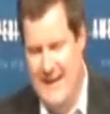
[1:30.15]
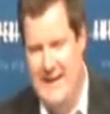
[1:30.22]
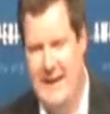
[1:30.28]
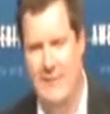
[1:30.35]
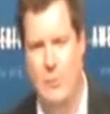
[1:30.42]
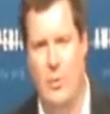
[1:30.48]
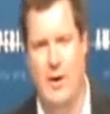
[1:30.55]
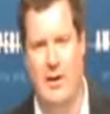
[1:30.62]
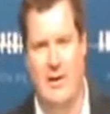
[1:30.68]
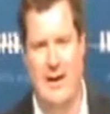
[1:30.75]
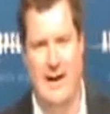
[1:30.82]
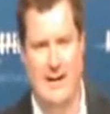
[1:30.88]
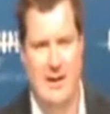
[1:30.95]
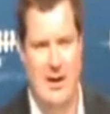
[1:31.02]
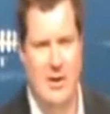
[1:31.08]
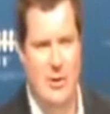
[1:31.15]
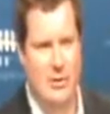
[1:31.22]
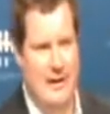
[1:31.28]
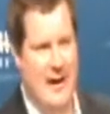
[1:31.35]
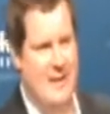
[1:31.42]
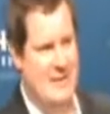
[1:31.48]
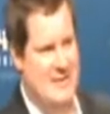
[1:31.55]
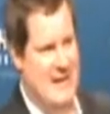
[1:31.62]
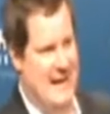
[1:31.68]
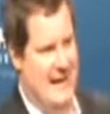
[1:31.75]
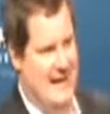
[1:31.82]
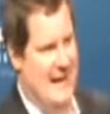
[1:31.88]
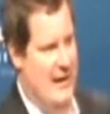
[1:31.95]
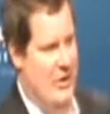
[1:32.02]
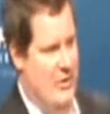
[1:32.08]
If we're not going to hold our
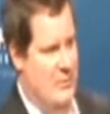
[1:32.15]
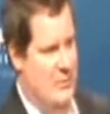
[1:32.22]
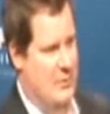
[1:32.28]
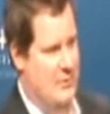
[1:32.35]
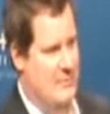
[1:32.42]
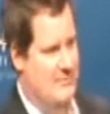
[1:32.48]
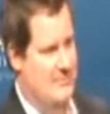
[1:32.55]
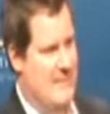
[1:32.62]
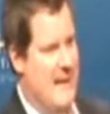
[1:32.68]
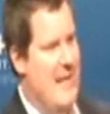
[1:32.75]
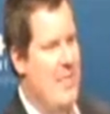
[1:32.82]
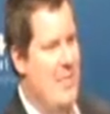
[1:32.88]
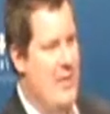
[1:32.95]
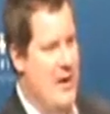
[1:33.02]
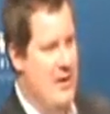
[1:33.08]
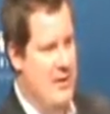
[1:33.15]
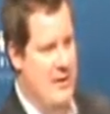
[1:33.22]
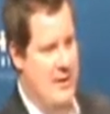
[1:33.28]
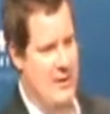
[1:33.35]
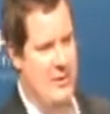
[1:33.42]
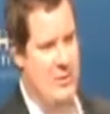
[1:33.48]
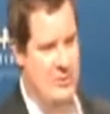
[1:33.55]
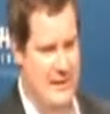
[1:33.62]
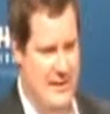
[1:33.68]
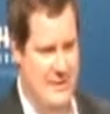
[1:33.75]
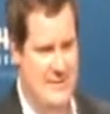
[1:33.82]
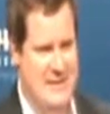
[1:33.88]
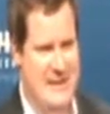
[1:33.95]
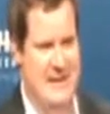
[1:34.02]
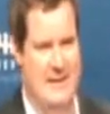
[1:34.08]
side accountable, they're going to hold
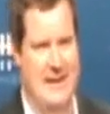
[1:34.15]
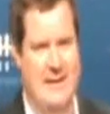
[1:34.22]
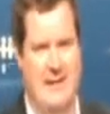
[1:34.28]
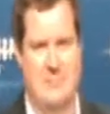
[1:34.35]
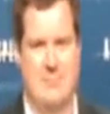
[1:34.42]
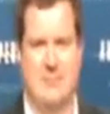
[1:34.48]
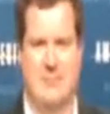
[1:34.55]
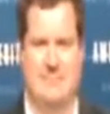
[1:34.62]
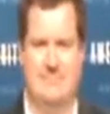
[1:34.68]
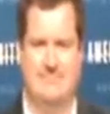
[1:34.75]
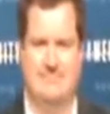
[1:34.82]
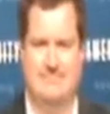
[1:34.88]
our side accountable.